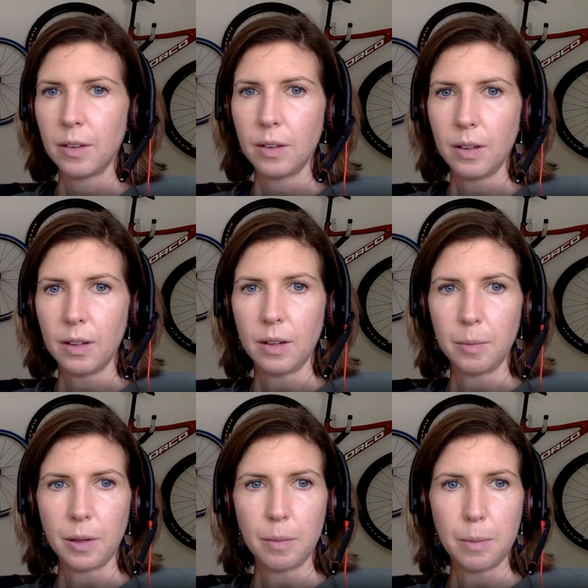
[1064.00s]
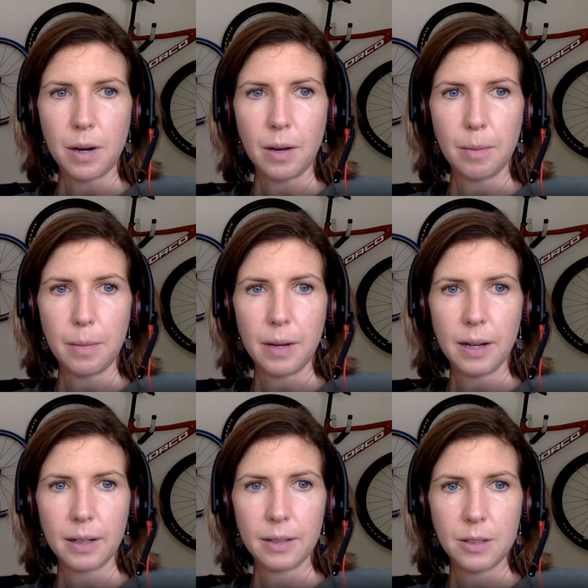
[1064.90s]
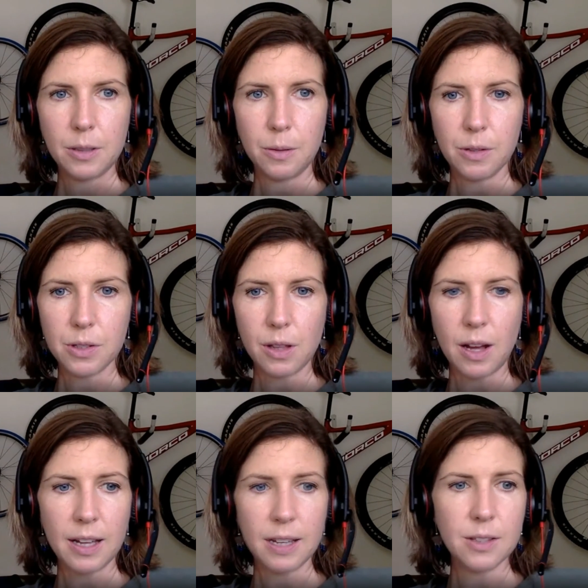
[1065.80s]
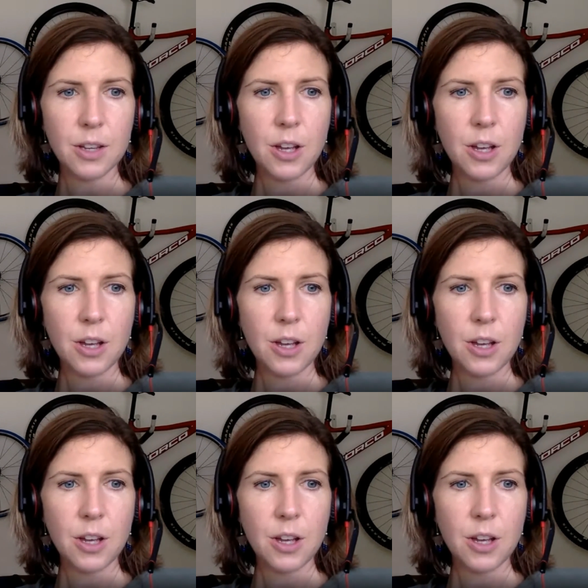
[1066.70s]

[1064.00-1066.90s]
And I'm going to pop back to the slides.